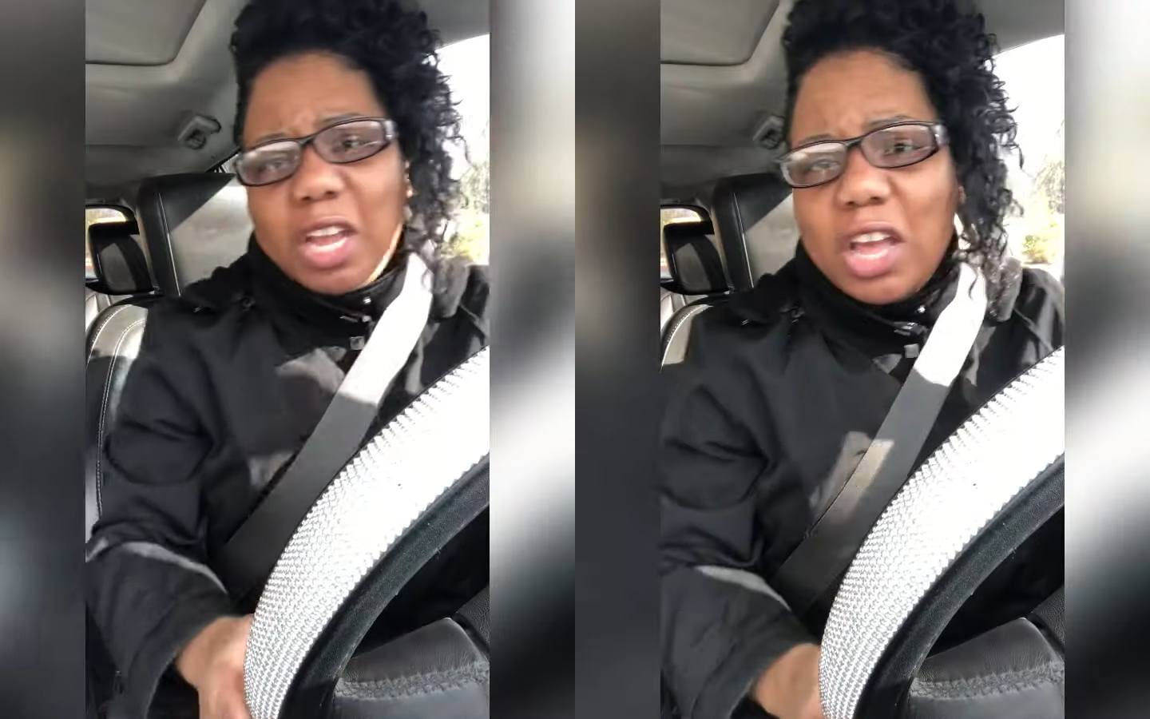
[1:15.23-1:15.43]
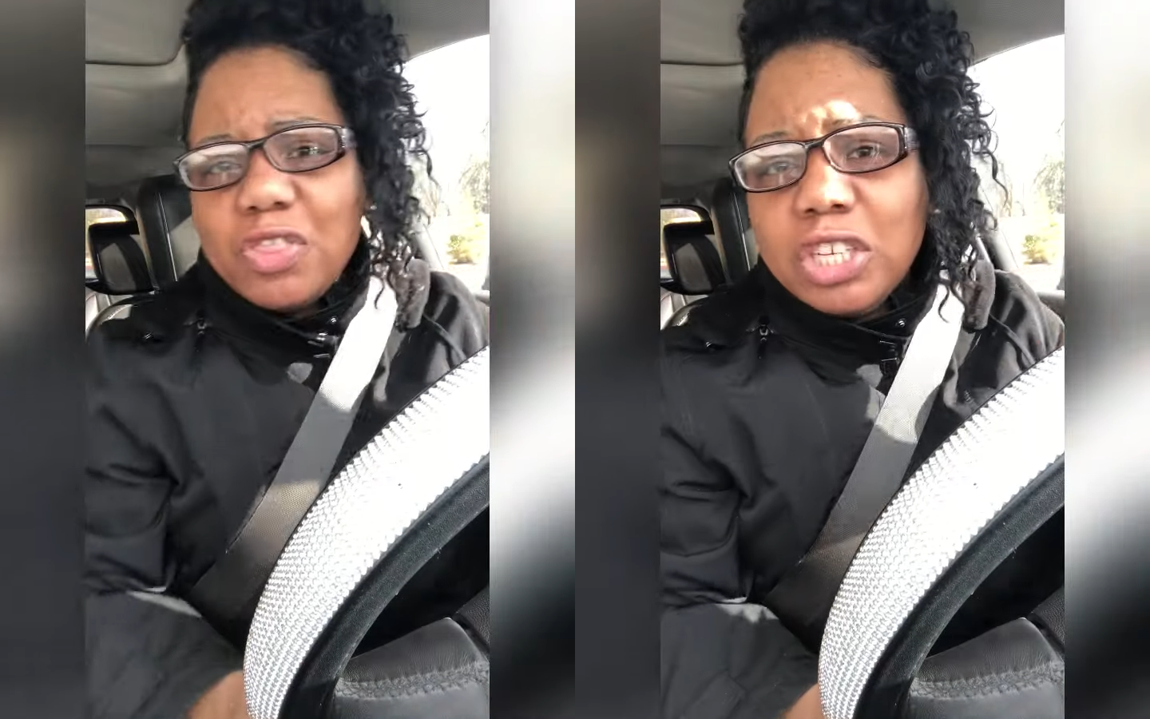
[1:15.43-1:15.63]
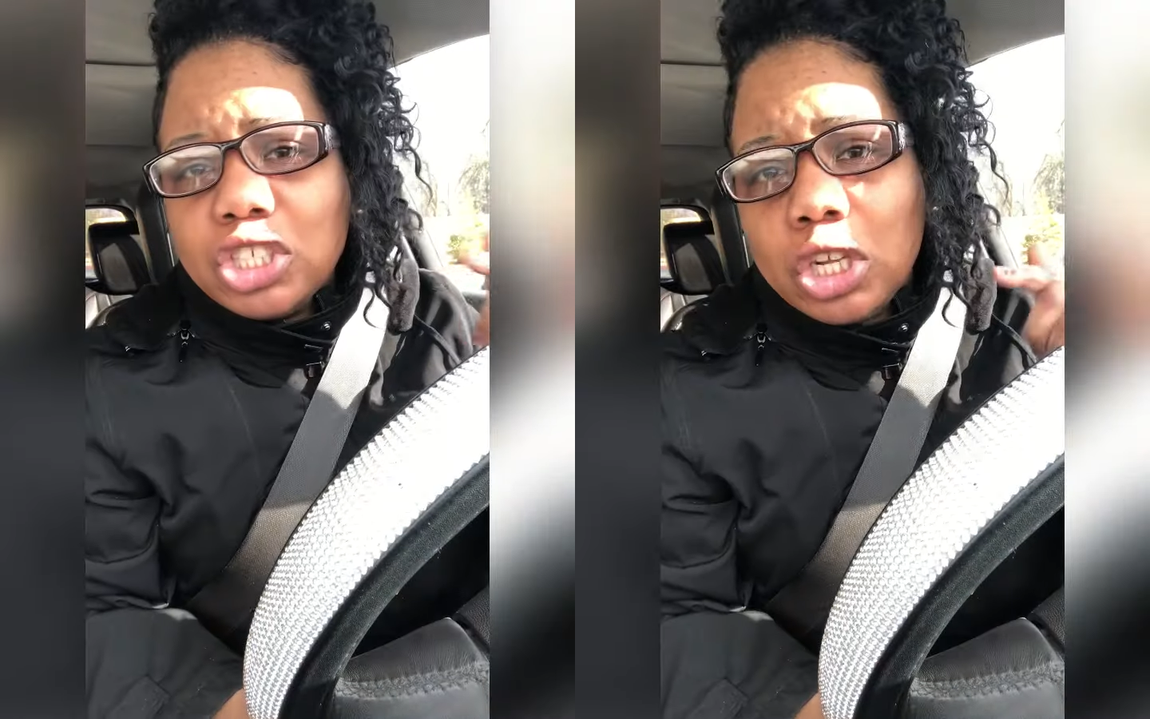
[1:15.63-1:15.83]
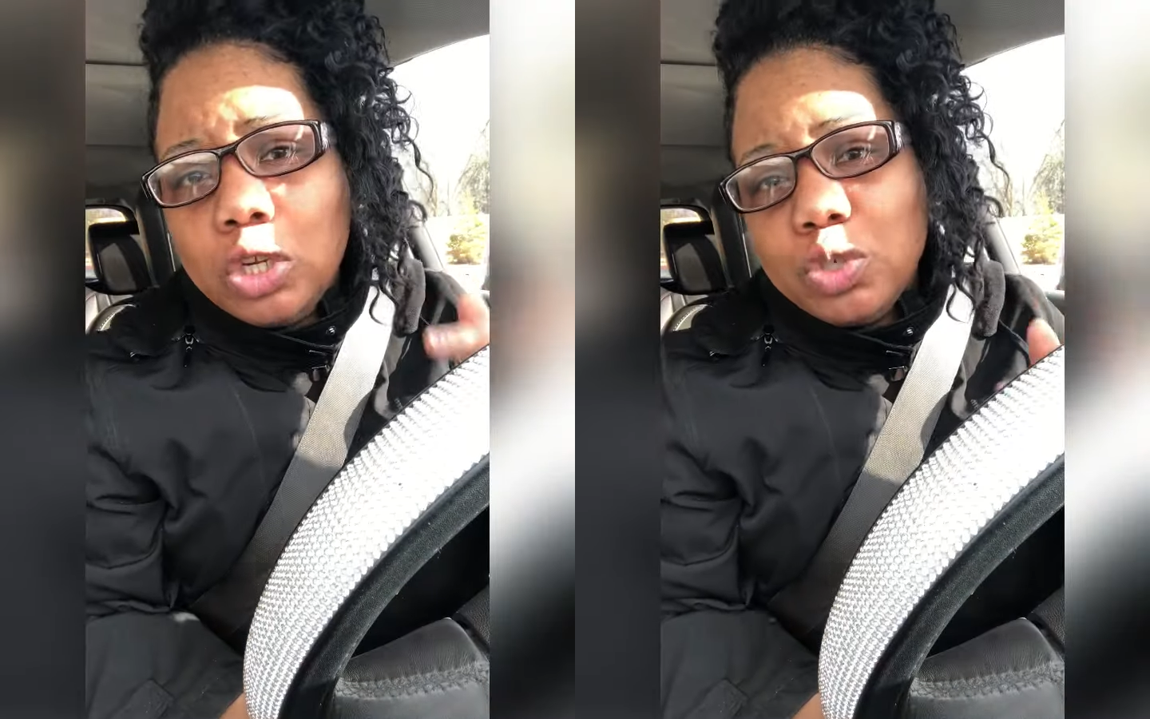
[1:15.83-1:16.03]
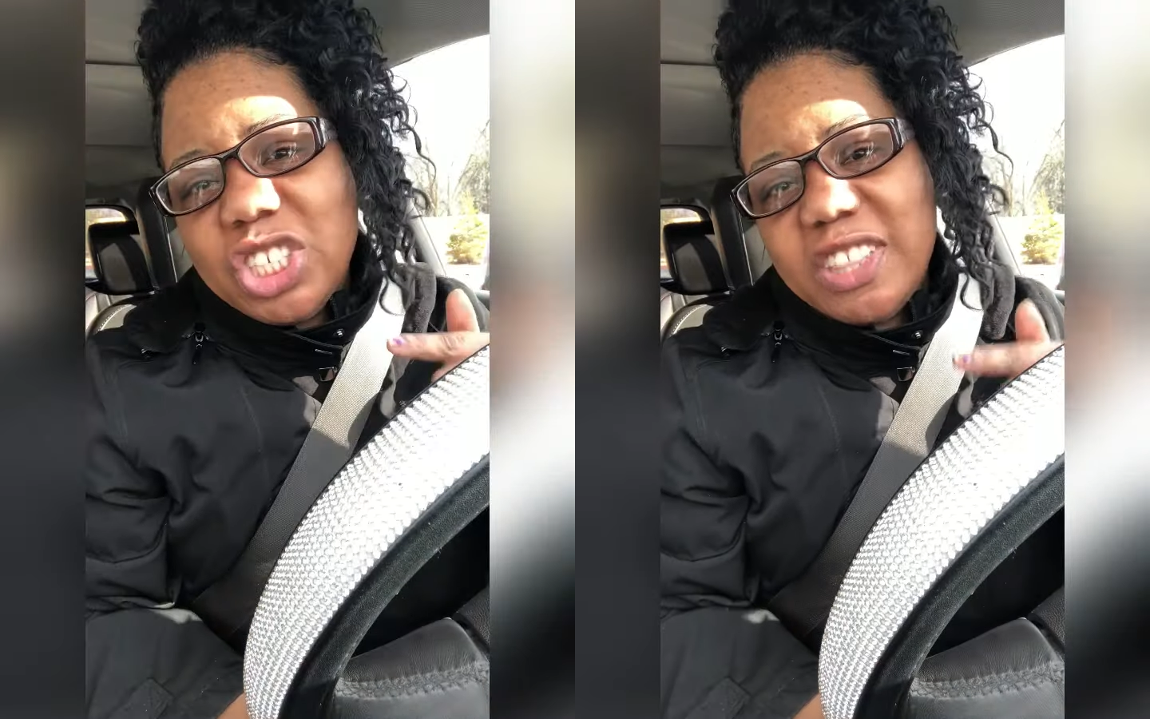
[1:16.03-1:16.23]
the
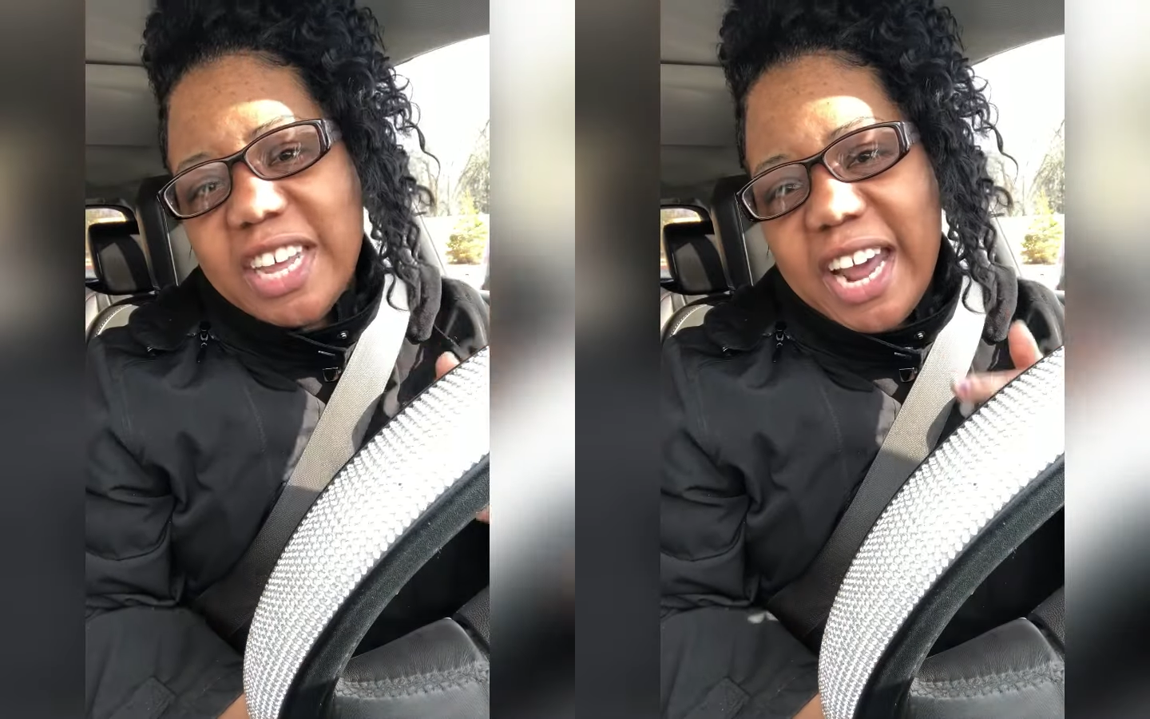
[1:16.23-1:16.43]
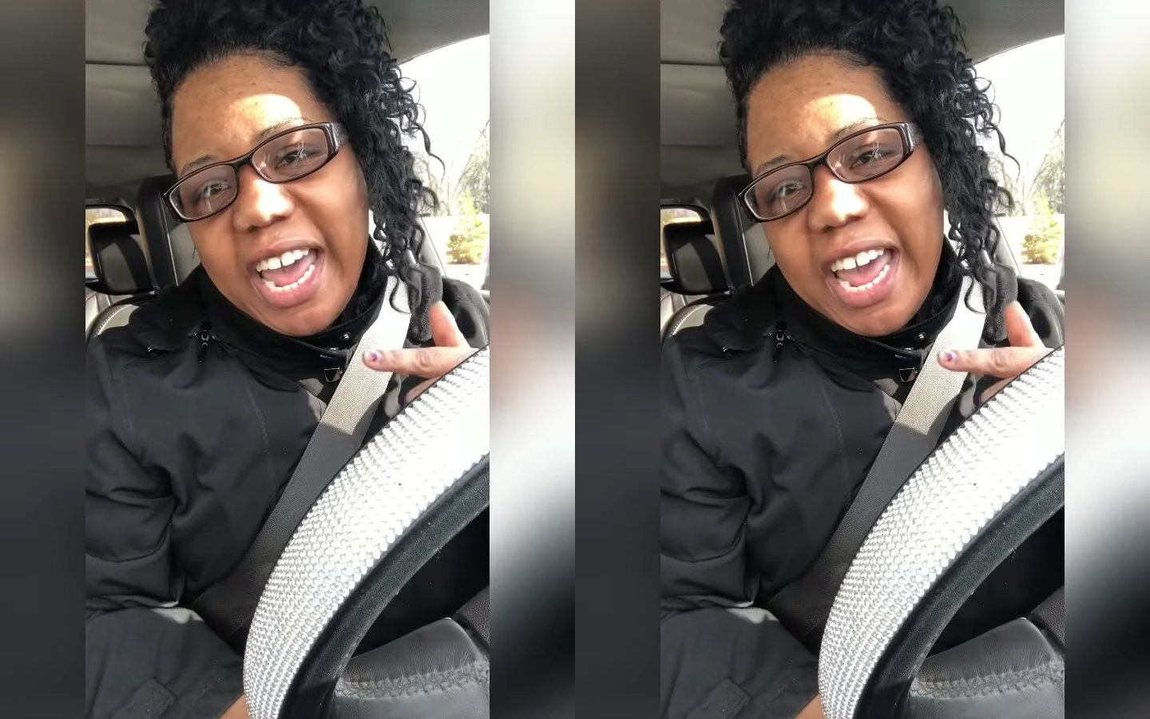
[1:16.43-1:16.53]
solution that I